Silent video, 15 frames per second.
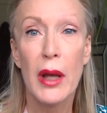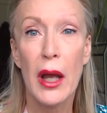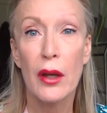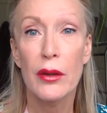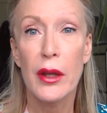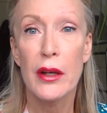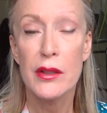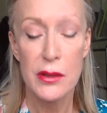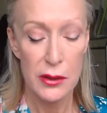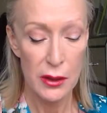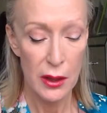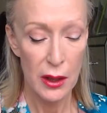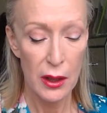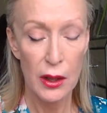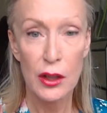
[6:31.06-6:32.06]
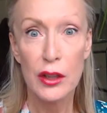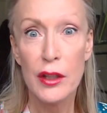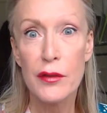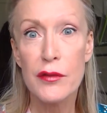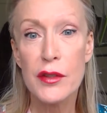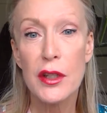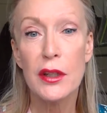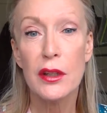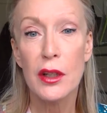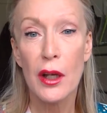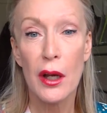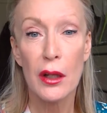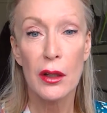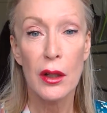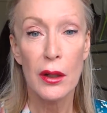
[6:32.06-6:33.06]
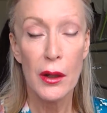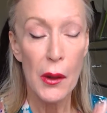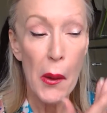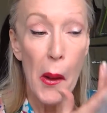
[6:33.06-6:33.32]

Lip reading: how that's lifting the colour,